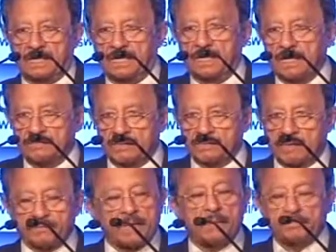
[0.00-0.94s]

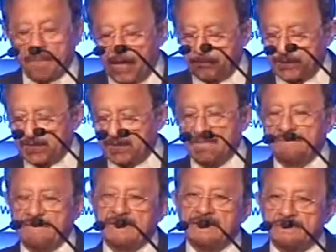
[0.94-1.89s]
I'm particularly
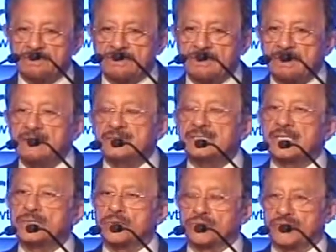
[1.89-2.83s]
very interested in. These
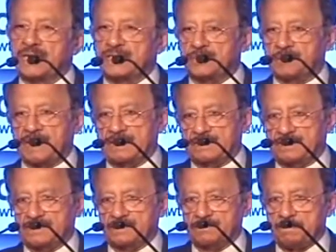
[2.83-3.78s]
are social
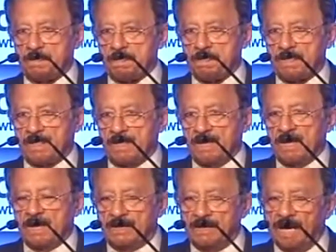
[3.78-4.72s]
enterprises.
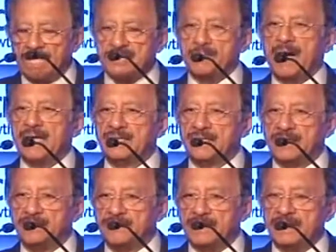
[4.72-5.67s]
Last mile
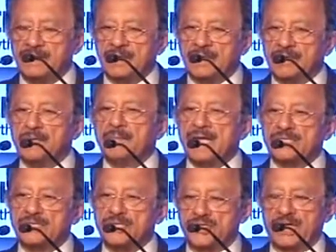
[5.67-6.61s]
delivery
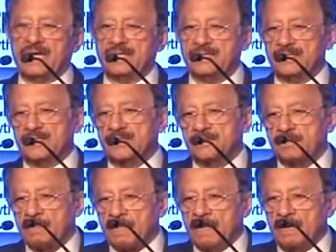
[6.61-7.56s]
remains a challenge.
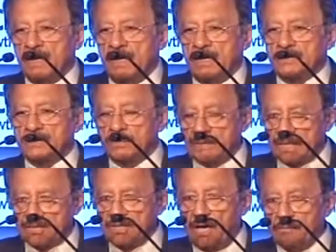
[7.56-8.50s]
So an
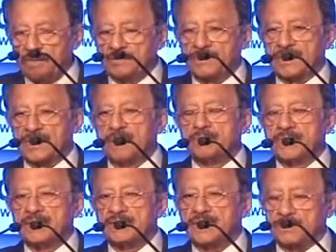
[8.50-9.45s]
example of a
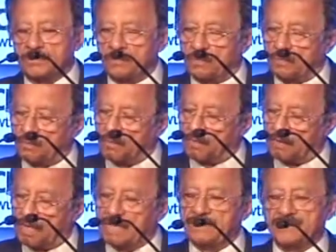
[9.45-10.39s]
company that
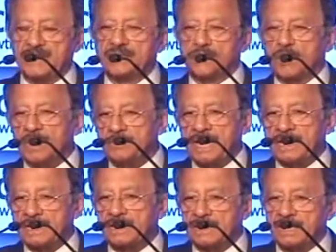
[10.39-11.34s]
IFC and the World
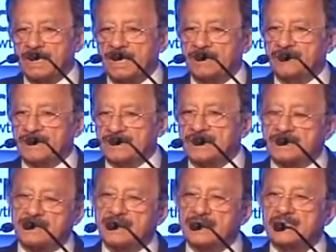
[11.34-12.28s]
Bank have
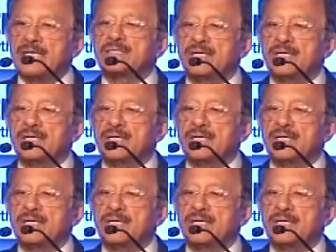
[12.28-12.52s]
assisted is